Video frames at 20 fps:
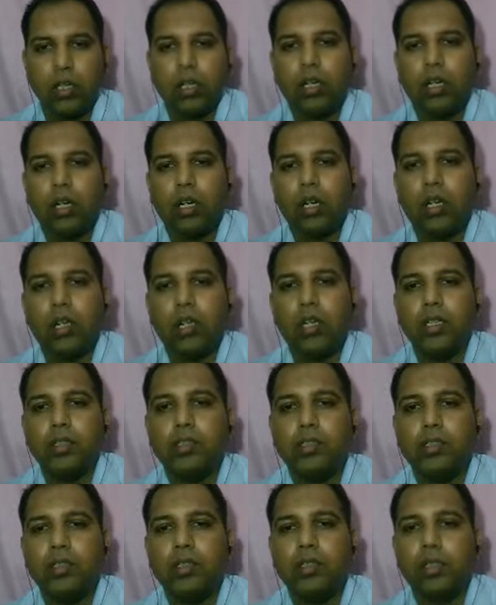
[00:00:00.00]
unless
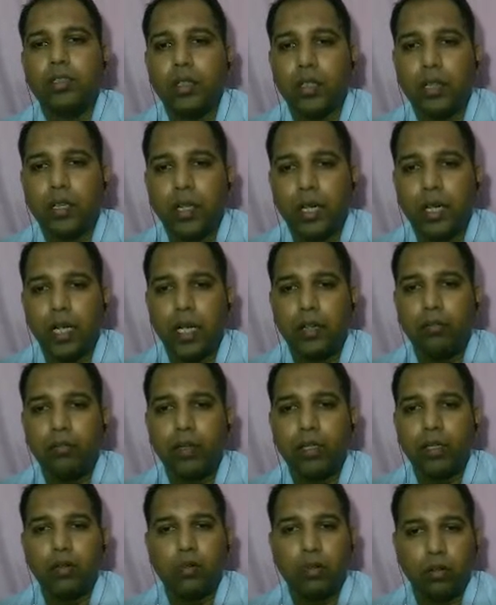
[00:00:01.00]
they have
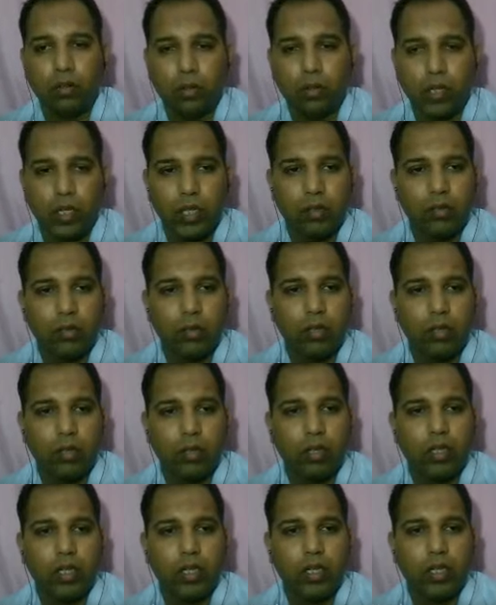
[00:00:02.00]
been autoclaved
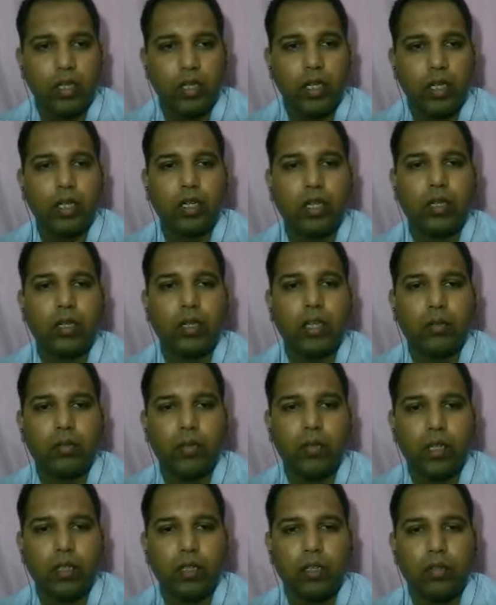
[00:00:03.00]
or
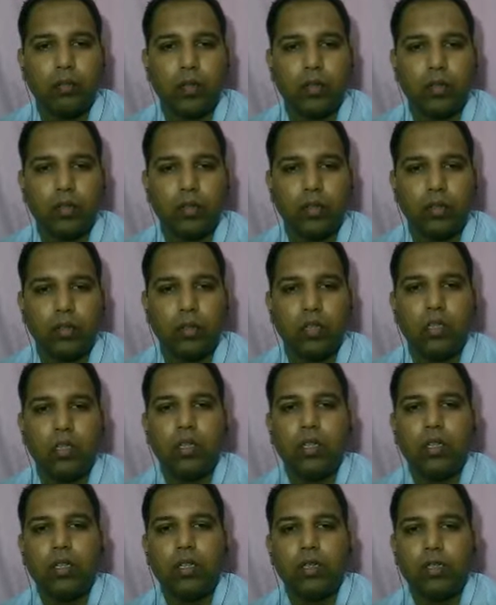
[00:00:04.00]
decontaminated before
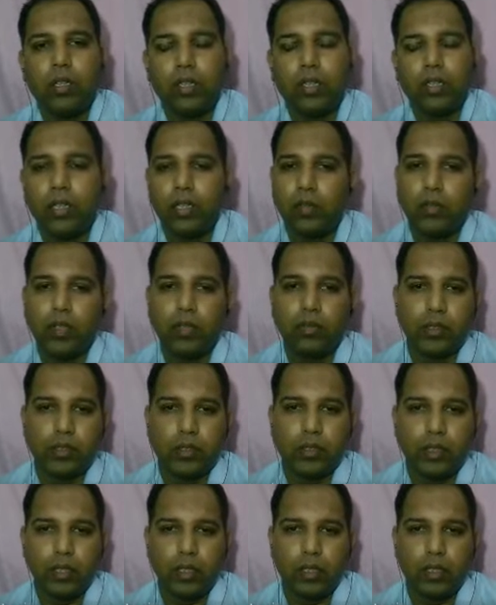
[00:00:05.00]
they leave the
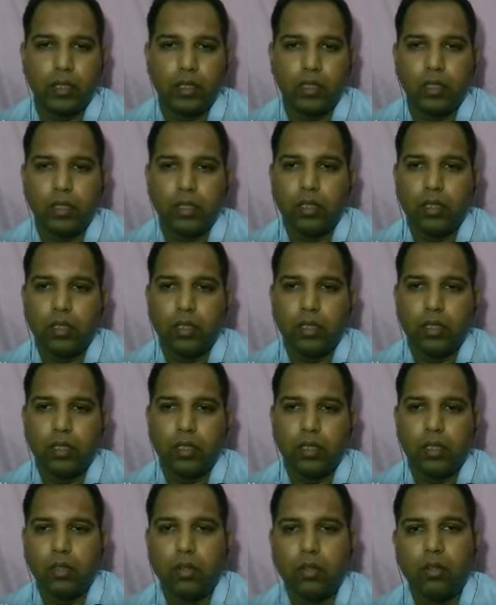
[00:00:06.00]
facility.
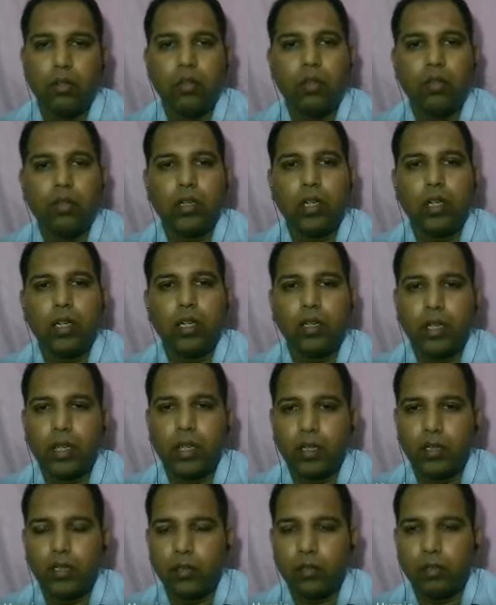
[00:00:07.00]
No intact
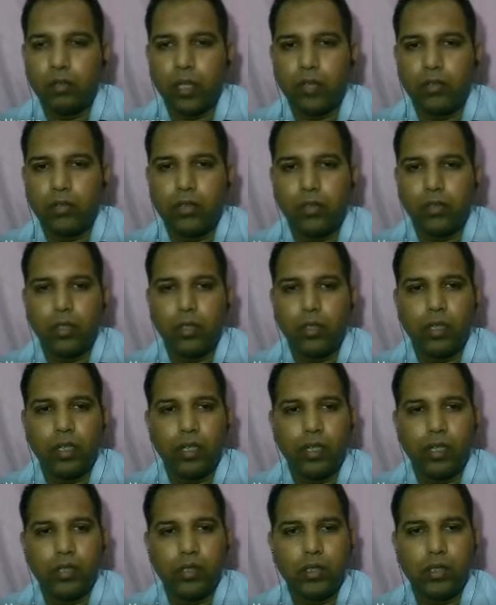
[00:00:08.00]
pathogenic
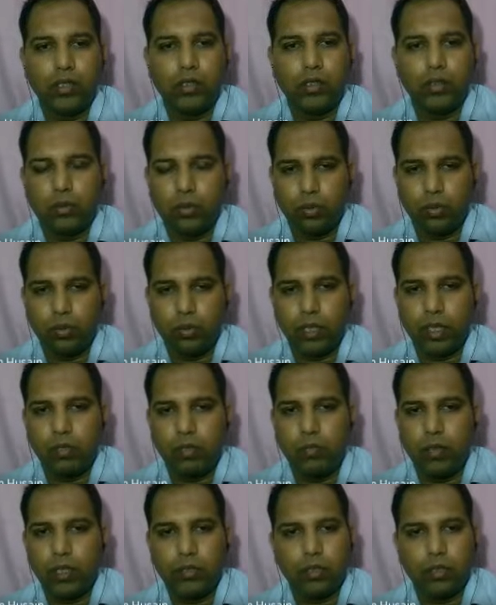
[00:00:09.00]
agent should
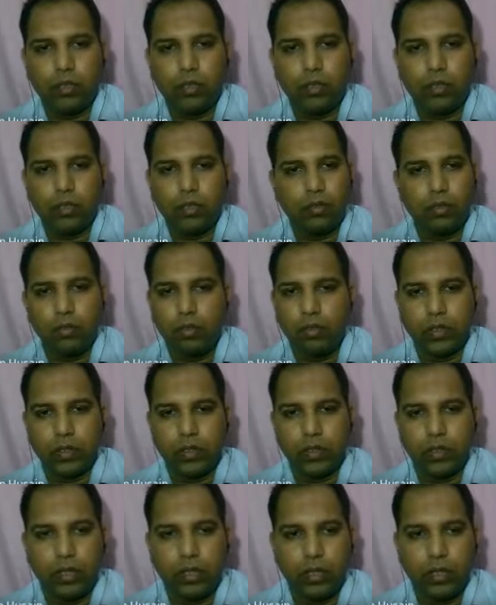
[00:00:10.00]
leave BSL-4 facility.